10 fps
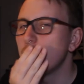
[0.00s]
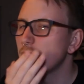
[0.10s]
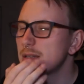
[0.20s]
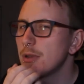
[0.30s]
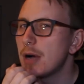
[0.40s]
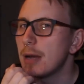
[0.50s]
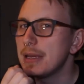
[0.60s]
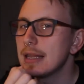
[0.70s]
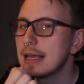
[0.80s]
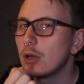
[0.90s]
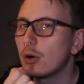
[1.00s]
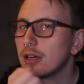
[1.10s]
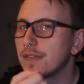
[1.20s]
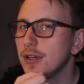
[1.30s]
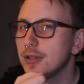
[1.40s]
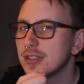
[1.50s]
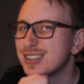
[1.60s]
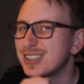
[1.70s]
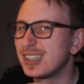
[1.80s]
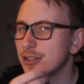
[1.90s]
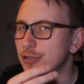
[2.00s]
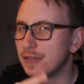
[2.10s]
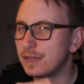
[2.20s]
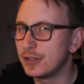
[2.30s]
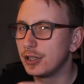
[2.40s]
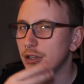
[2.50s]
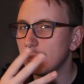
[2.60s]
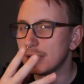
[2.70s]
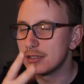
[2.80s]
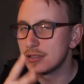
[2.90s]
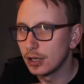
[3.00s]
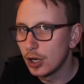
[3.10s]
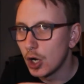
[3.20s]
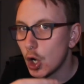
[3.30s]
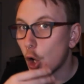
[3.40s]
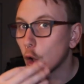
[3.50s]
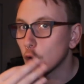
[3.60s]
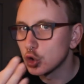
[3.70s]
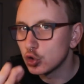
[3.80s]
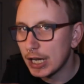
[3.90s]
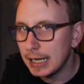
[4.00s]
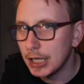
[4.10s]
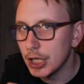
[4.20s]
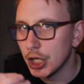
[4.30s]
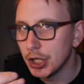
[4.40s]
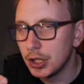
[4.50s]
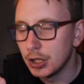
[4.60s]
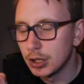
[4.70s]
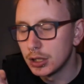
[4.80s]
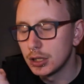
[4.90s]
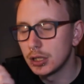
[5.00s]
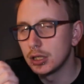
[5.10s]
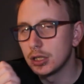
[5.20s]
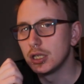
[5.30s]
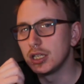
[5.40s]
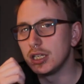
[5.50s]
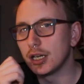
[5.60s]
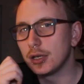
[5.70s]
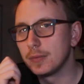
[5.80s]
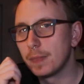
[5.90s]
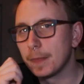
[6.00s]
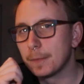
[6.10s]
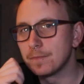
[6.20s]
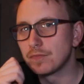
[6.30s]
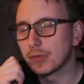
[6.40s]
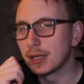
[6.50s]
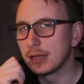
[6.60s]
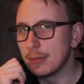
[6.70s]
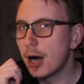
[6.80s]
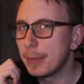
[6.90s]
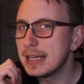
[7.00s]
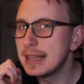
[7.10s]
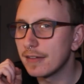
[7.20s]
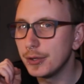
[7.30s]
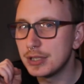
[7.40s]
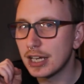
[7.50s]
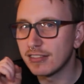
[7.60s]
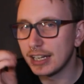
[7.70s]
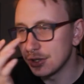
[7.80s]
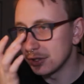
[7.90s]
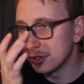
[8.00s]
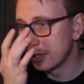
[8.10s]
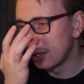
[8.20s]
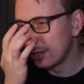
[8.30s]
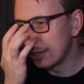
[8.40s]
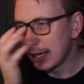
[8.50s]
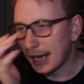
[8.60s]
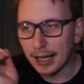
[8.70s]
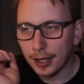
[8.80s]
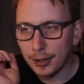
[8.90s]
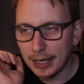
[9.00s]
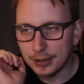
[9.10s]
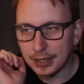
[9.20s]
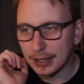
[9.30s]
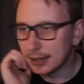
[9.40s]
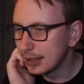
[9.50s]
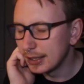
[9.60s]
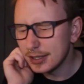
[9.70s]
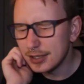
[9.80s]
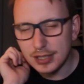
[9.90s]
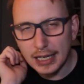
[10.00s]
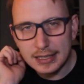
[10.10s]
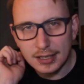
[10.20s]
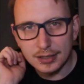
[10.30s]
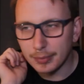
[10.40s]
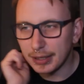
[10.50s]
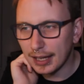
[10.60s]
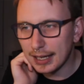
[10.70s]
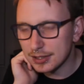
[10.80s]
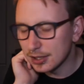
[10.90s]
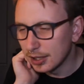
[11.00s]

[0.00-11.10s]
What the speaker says: Some of them might have been there long enough for you to start to refer to them as Australian. They might have been there a few generations. Anglo-Celtic. Jesus, I mean, that